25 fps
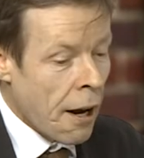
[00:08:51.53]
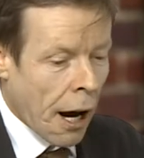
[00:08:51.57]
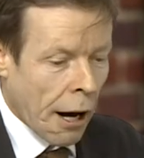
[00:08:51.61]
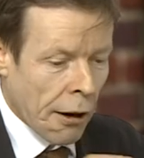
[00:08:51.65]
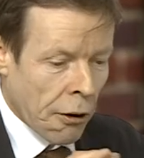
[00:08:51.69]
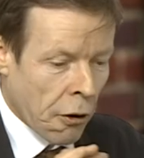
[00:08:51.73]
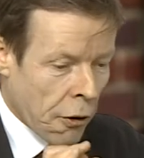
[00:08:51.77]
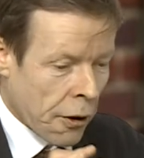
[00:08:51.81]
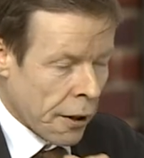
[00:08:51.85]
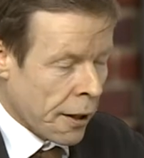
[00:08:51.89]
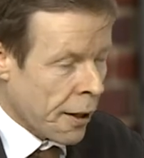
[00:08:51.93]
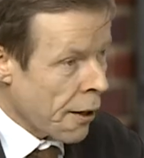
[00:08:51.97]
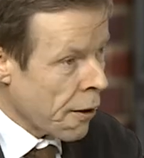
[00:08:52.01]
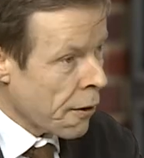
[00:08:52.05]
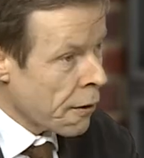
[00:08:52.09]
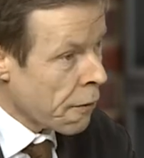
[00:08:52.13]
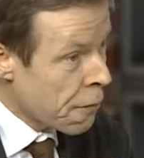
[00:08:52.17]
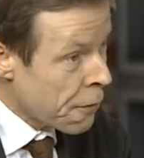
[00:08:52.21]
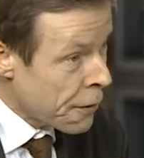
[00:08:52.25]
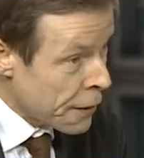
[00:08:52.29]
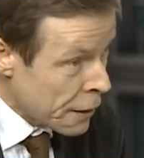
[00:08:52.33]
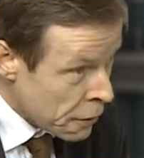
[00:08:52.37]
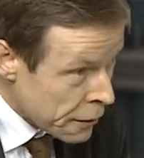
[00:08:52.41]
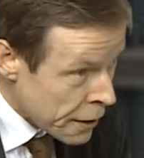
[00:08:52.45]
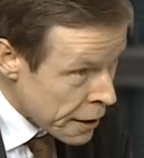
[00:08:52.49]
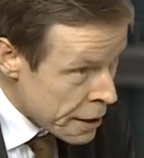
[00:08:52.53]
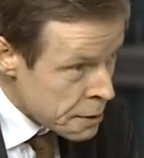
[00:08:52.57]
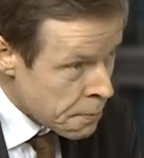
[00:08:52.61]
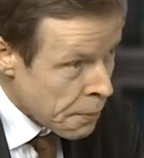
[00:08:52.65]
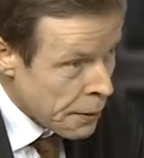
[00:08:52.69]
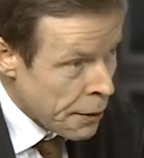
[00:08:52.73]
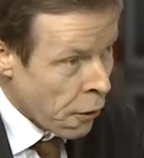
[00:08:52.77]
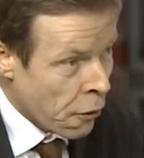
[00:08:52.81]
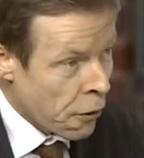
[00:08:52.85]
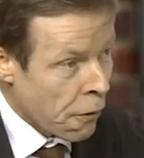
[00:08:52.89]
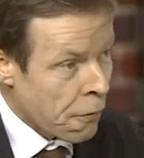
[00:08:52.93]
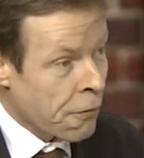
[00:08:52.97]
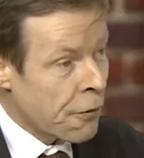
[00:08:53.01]
I've got the guy on the field, he's
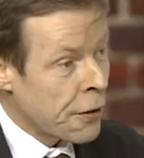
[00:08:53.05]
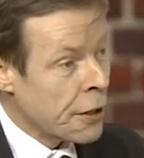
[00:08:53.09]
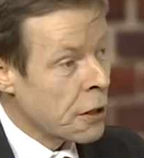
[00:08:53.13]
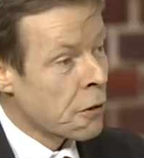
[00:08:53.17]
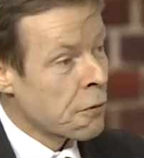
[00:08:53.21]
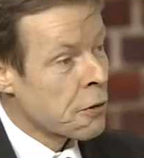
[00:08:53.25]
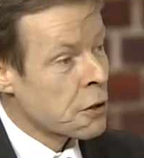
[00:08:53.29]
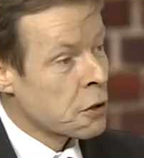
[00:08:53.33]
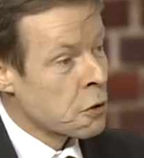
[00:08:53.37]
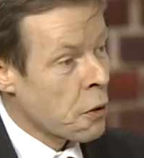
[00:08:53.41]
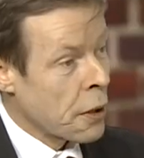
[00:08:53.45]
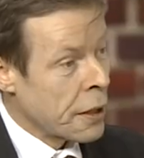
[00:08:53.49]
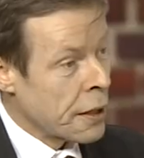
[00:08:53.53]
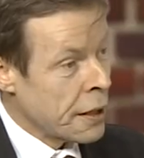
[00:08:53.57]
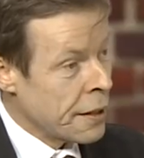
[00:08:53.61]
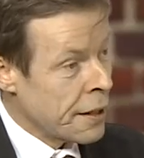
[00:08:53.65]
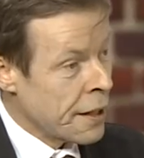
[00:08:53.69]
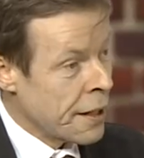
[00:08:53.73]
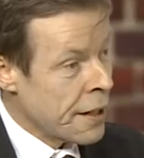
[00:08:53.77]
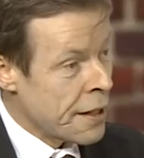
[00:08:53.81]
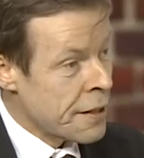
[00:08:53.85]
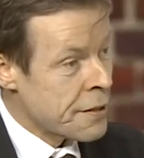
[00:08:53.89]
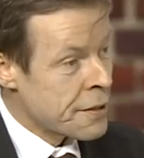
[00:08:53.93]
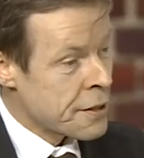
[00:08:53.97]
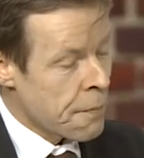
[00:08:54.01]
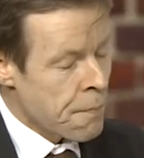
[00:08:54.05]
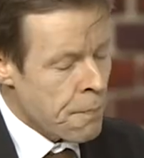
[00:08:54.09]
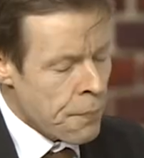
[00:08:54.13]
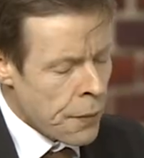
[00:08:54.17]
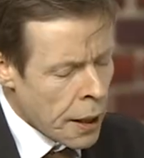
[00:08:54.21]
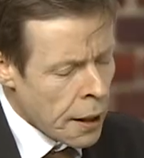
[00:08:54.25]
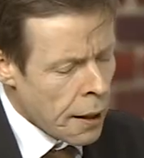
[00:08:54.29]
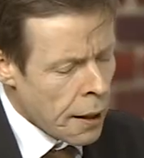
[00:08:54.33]
been on the field for 20 years.